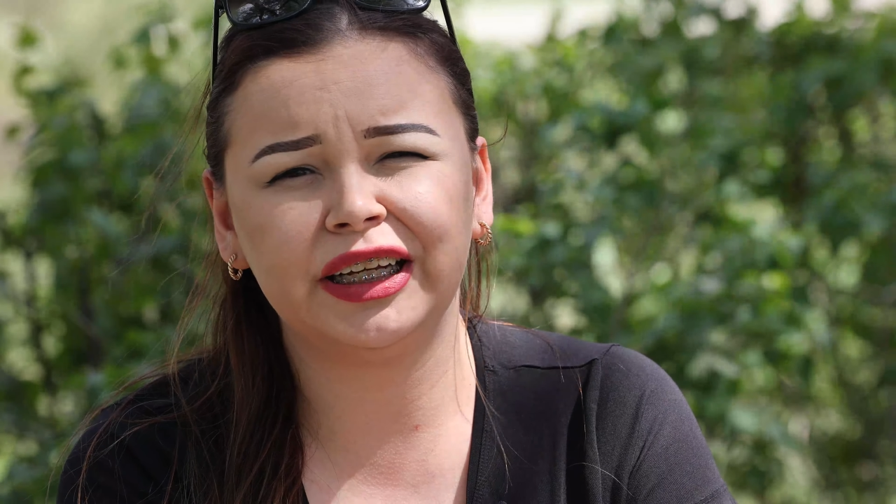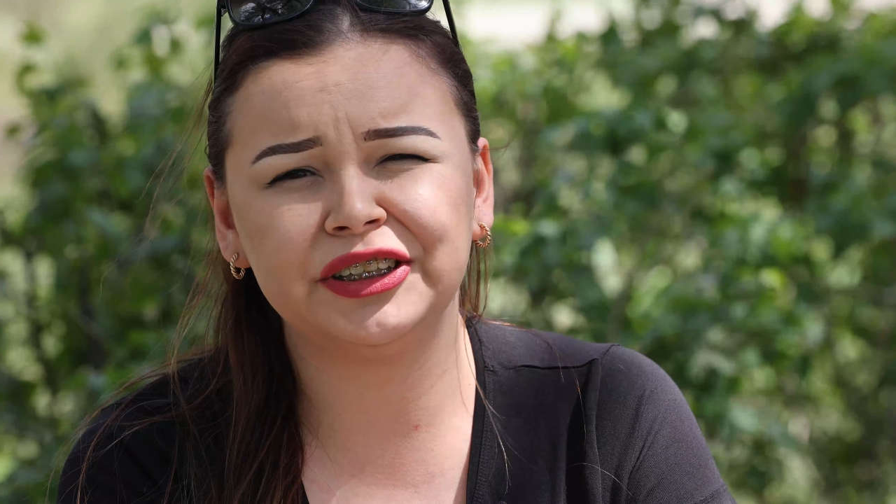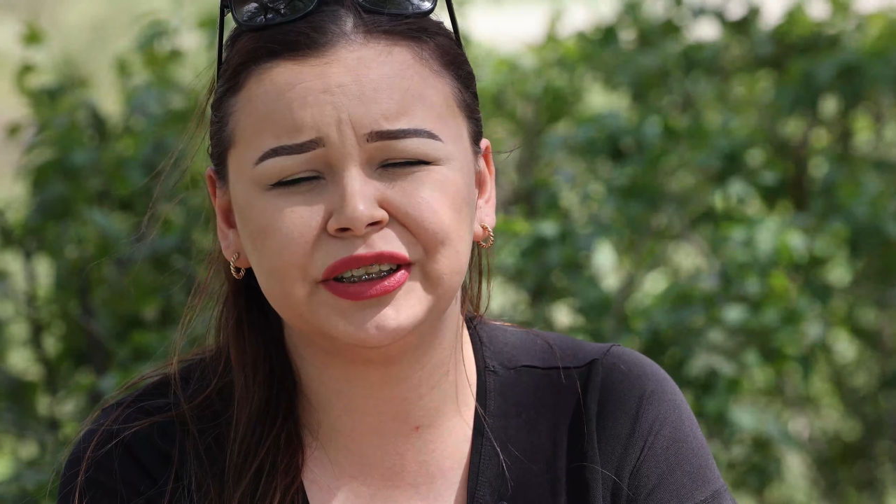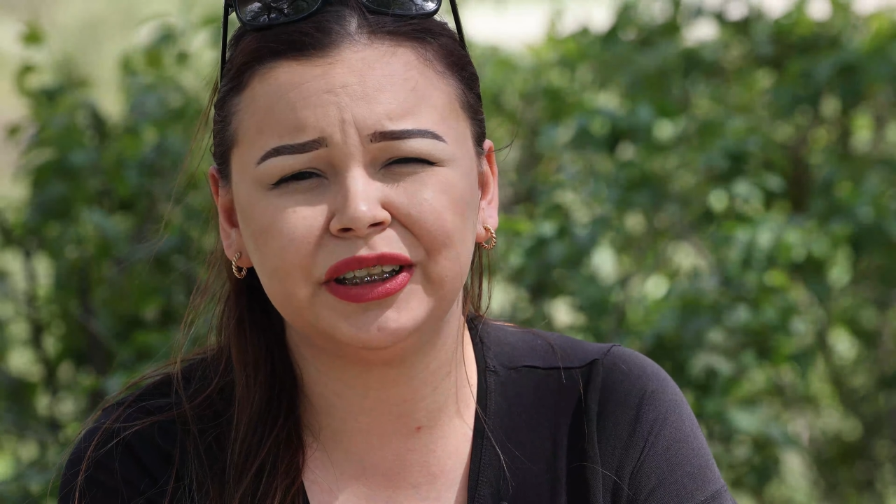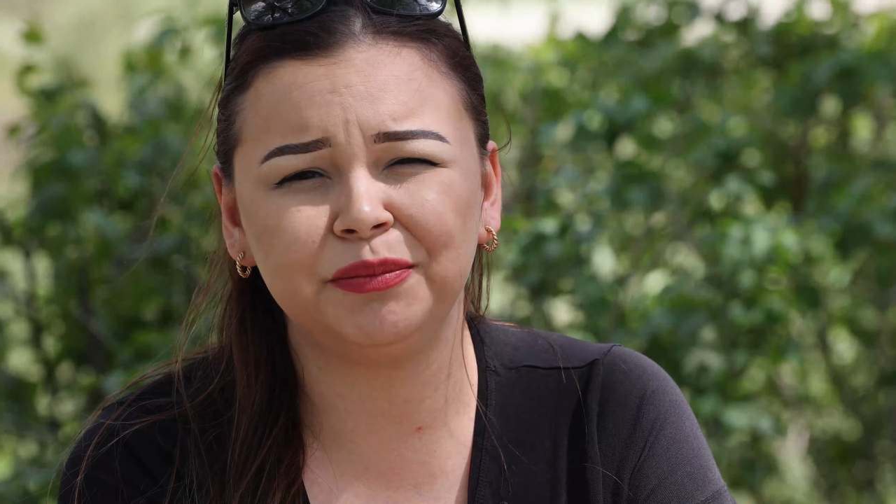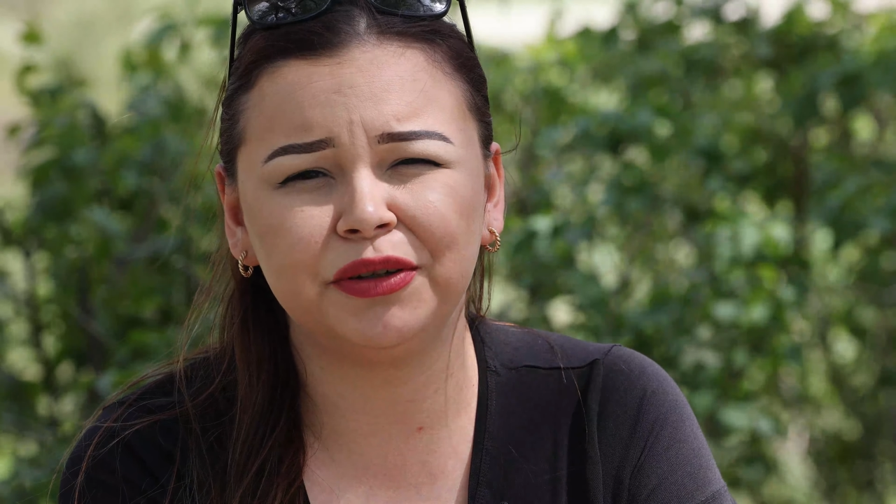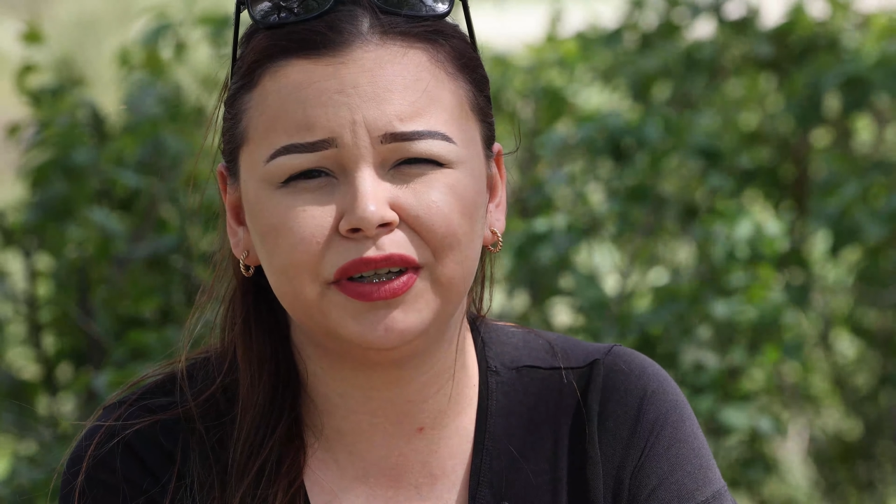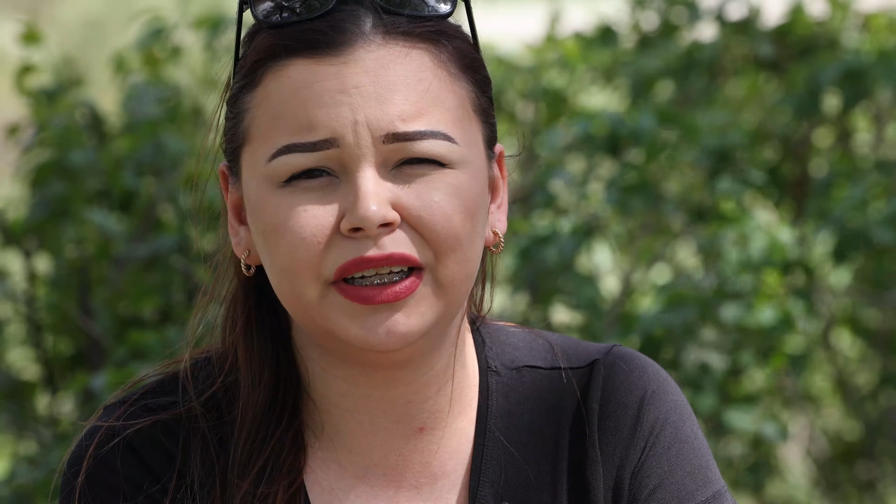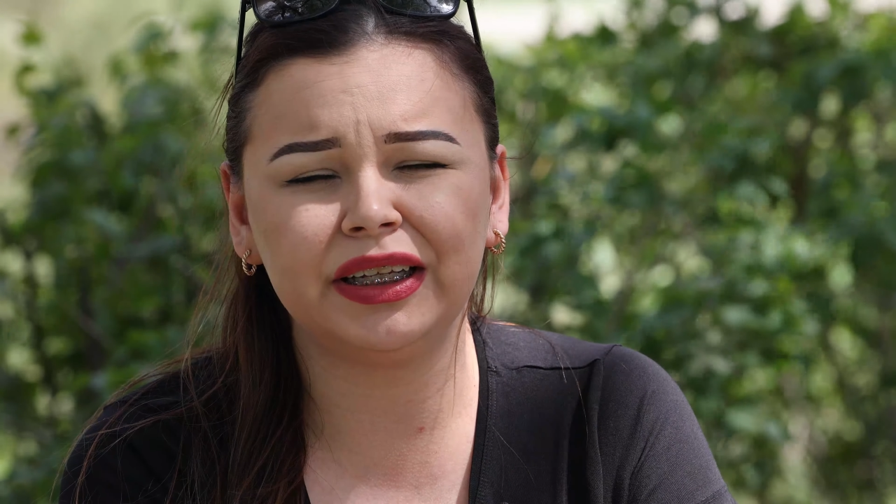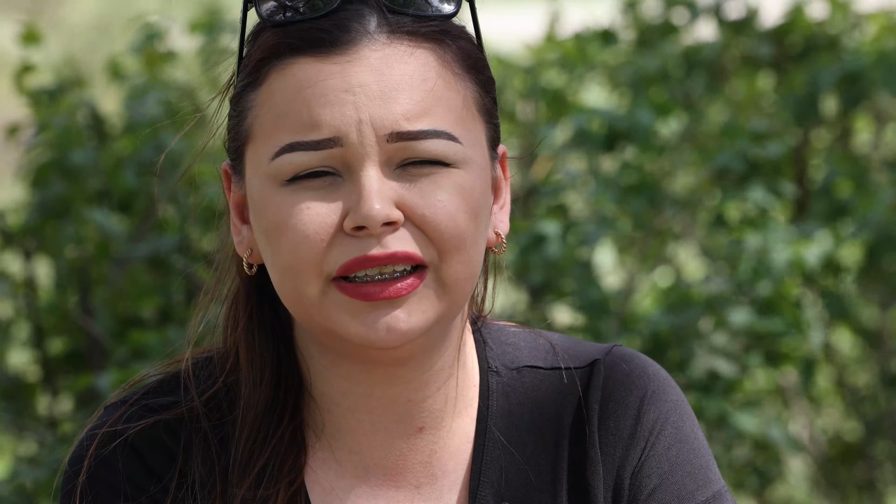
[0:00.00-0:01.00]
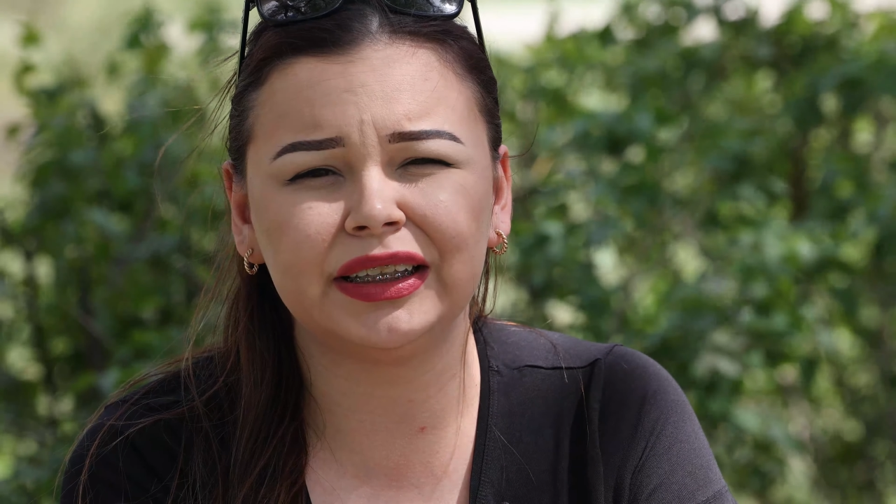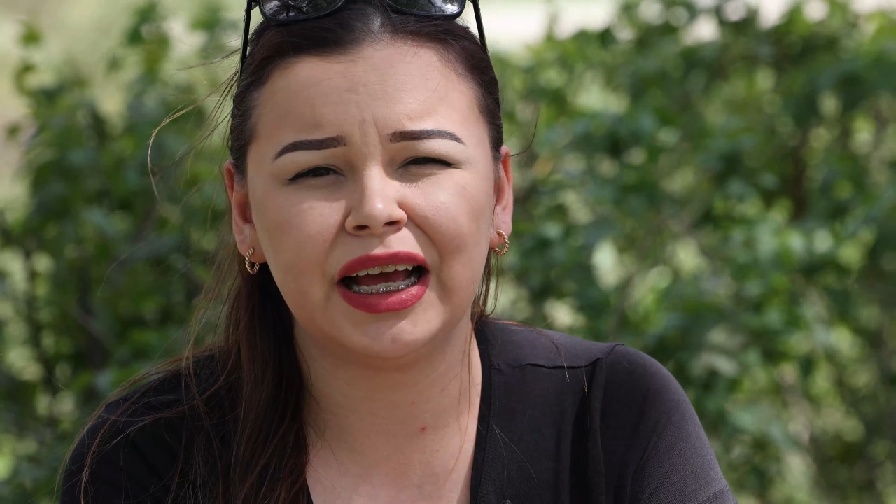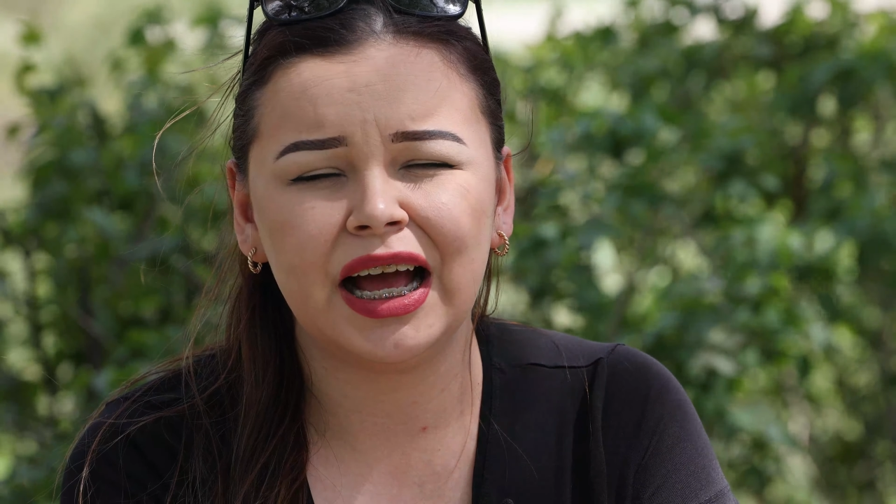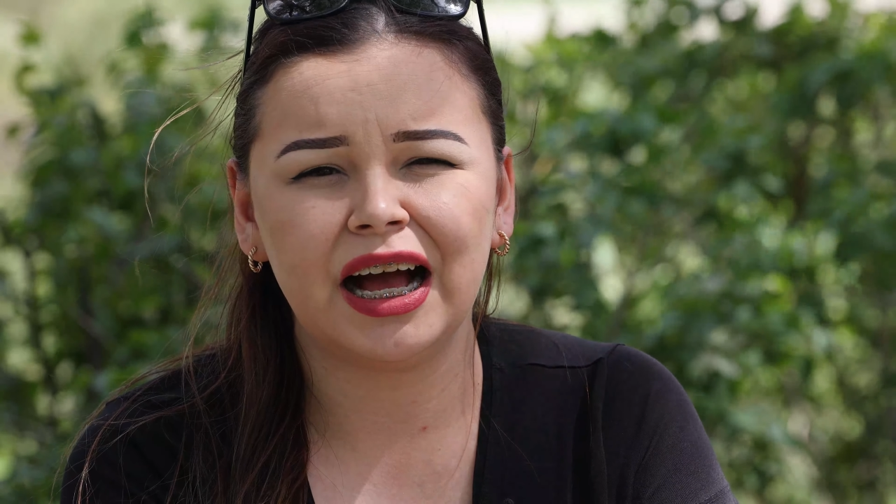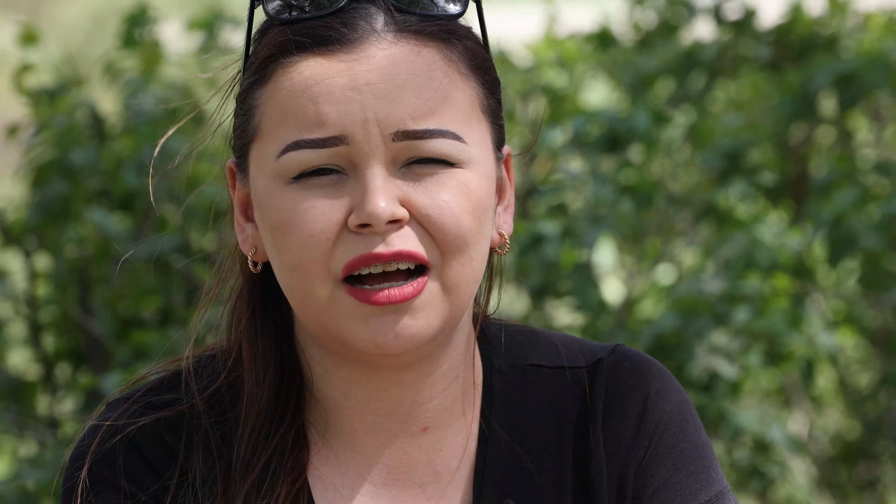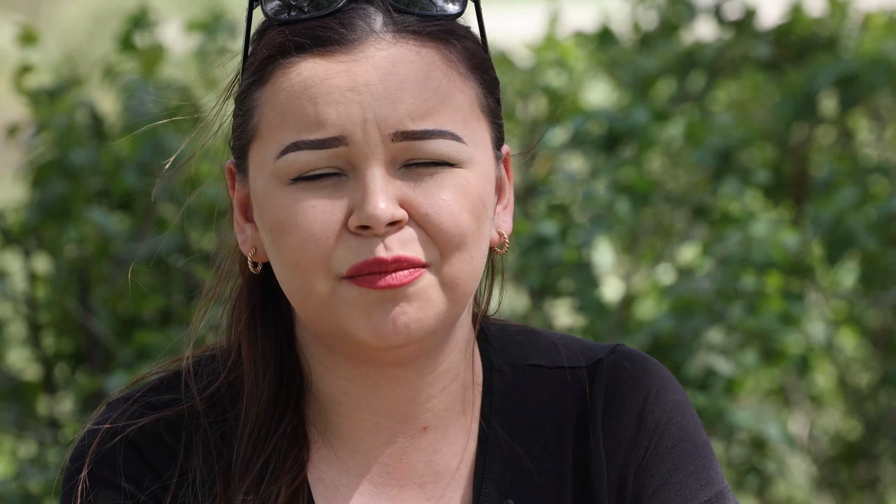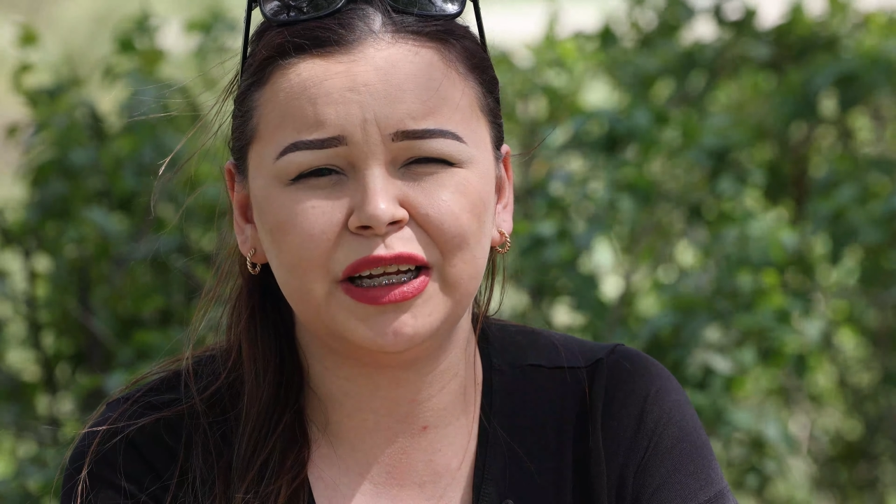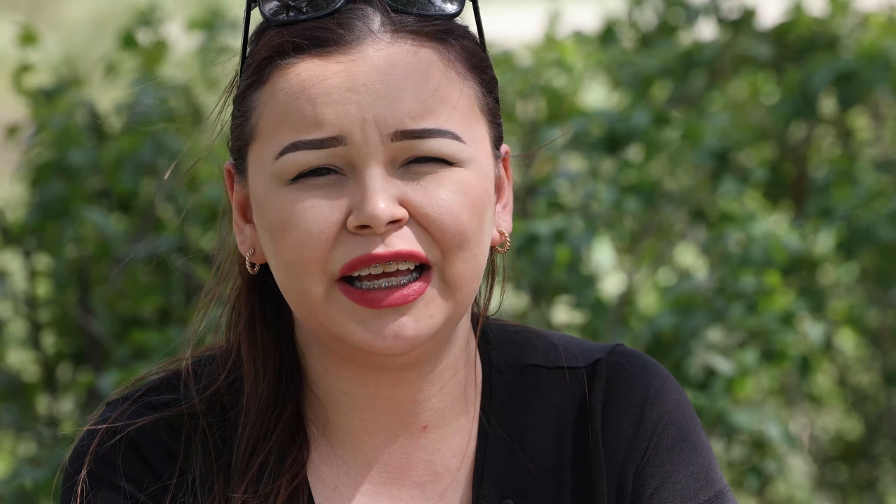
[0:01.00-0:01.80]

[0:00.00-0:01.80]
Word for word: Nations communities um,